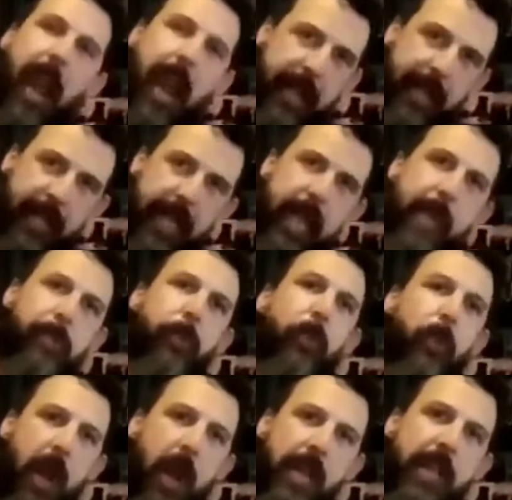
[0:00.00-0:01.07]
paint keep
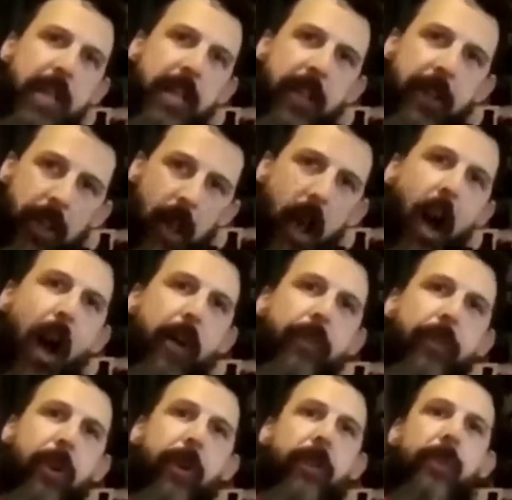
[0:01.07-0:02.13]
running
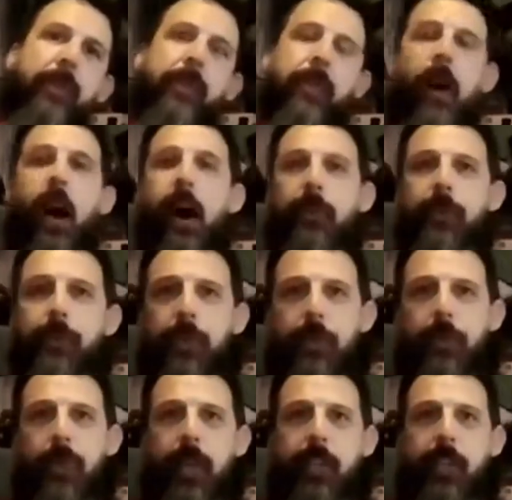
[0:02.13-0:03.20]
off of the
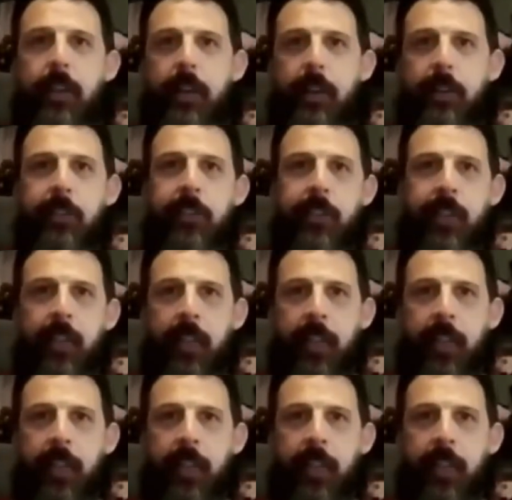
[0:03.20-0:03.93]
figures.